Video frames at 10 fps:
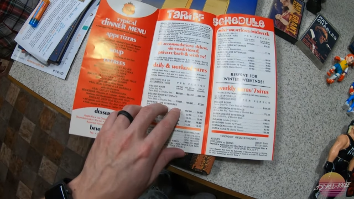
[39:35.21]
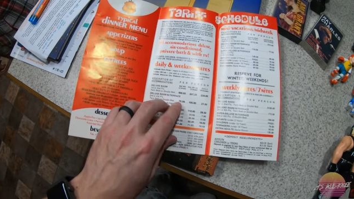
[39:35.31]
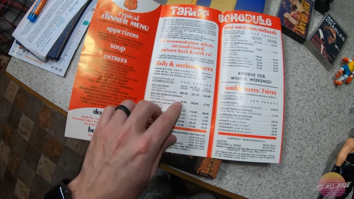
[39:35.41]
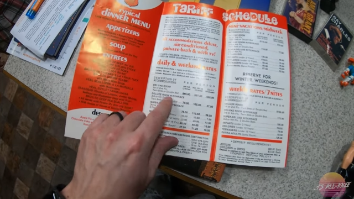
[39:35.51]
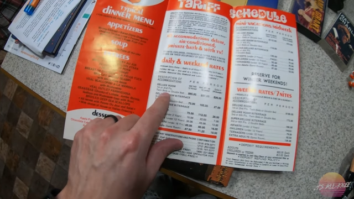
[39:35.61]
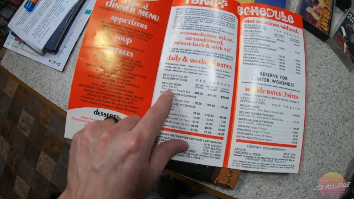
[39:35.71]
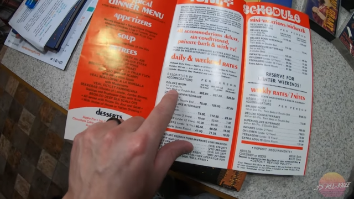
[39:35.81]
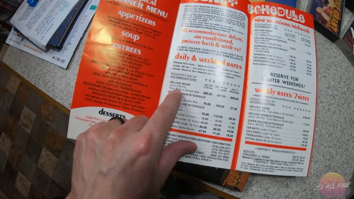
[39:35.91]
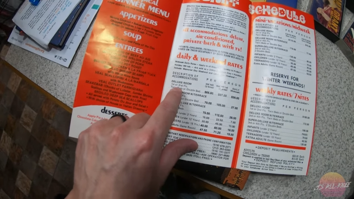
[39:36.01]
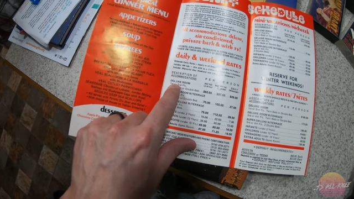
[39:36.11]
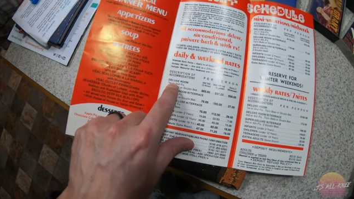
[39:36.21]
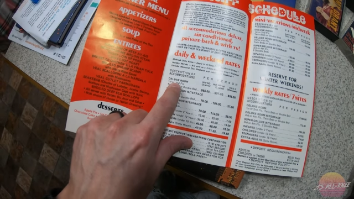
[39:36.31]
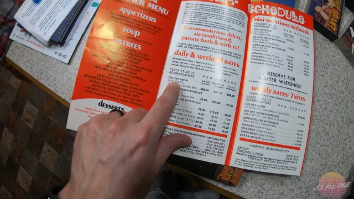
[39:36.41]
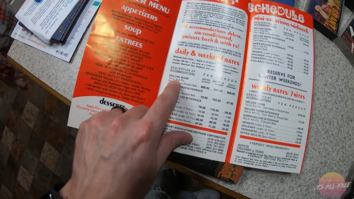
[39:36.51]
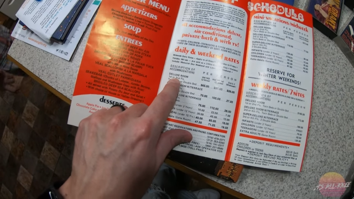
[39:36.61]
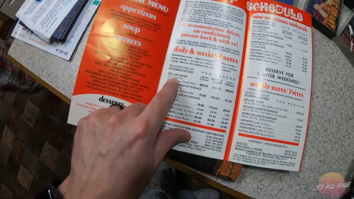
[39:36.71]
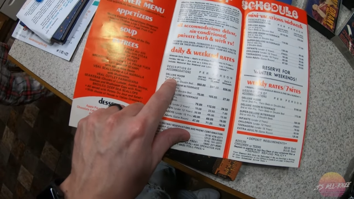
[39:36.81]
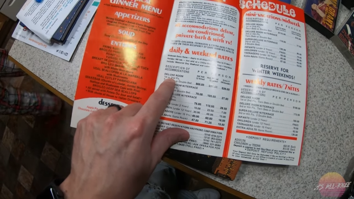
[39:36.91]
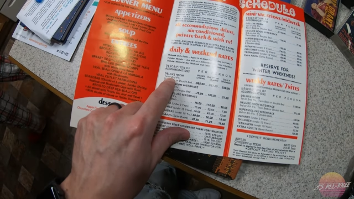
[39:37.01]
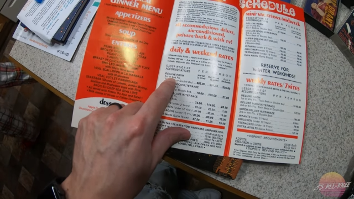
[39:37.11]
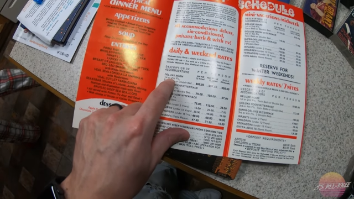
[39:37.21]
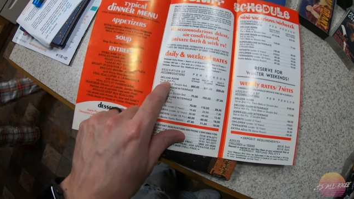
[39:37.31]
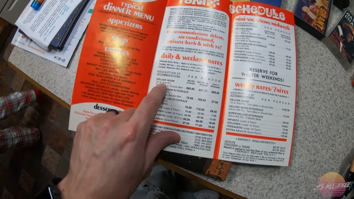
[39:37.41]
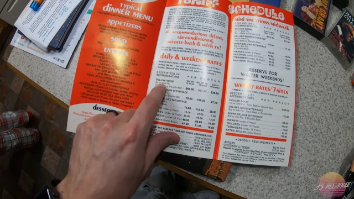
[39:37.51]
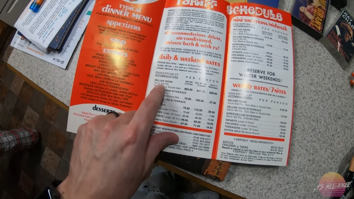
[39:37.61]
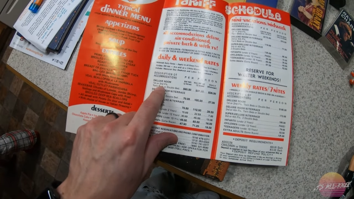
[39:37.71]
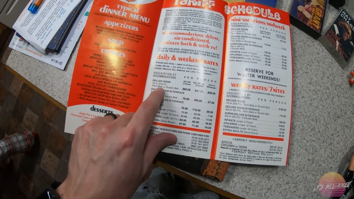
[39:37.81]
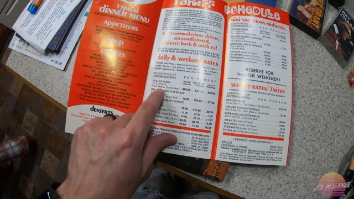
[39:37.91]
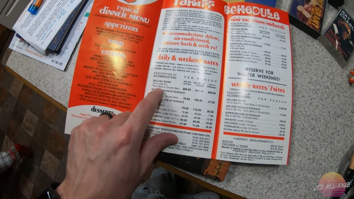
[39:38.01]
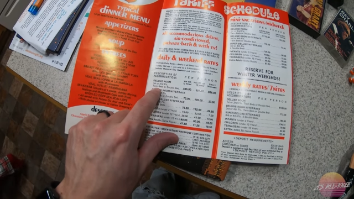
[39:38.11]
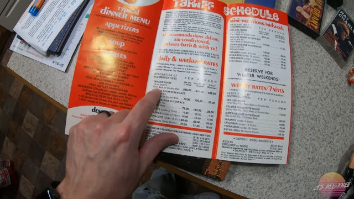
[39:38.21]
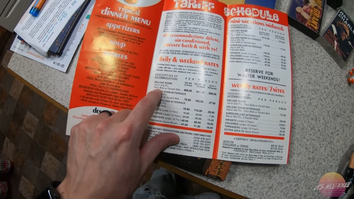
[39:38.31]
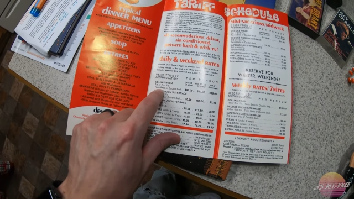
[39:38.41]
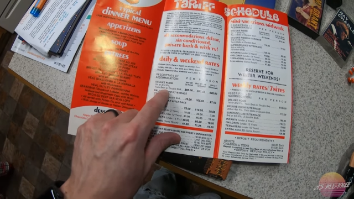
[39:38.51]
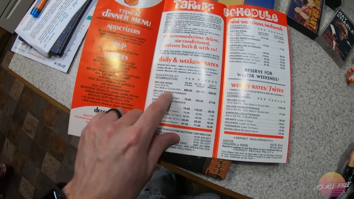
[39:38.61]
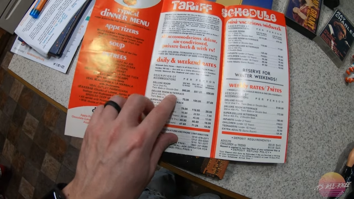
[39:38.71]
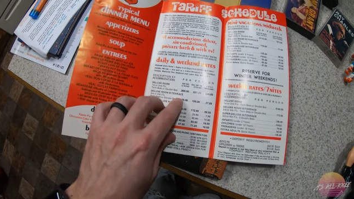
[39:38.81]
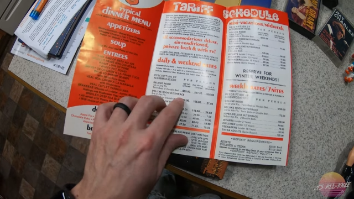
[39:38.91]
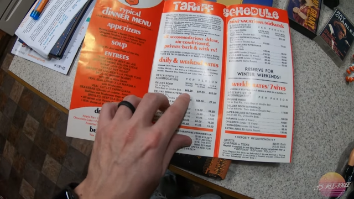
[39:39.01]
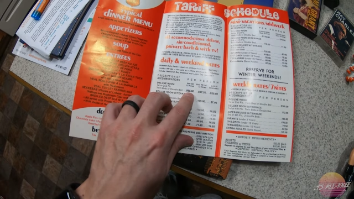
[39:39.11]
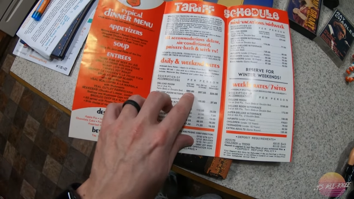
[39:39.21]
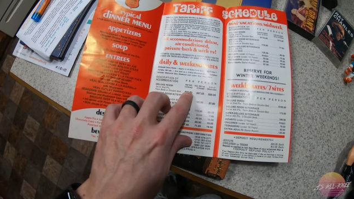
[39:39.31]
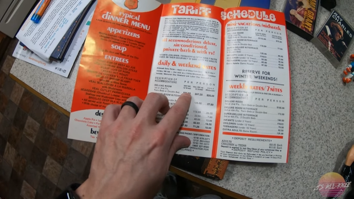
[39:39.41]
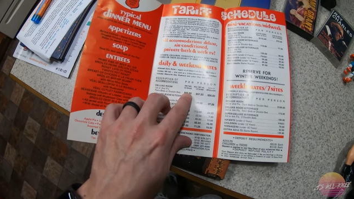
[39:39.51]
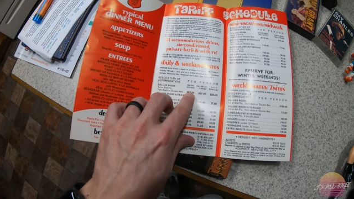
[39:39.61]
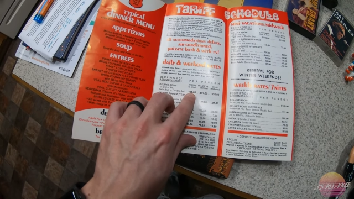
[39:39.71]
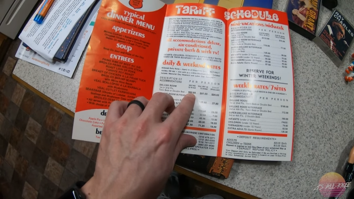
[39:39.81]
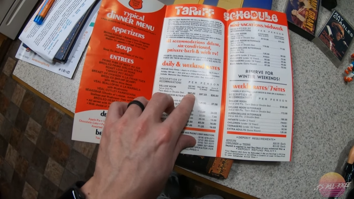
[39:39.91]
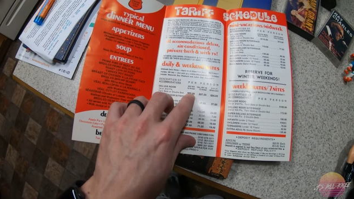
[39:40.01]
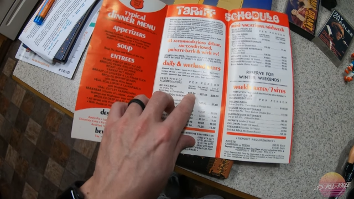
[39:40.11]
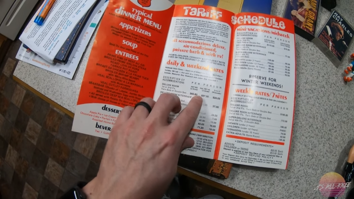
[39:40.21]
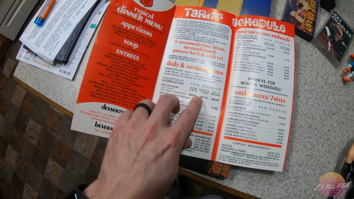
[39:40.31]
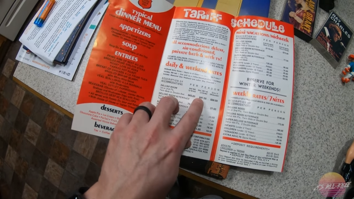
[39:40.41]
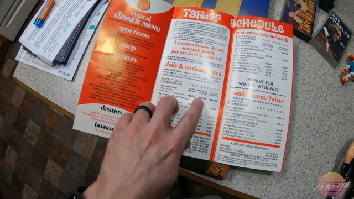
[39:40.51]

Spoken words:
Nobody's mouth can be seen.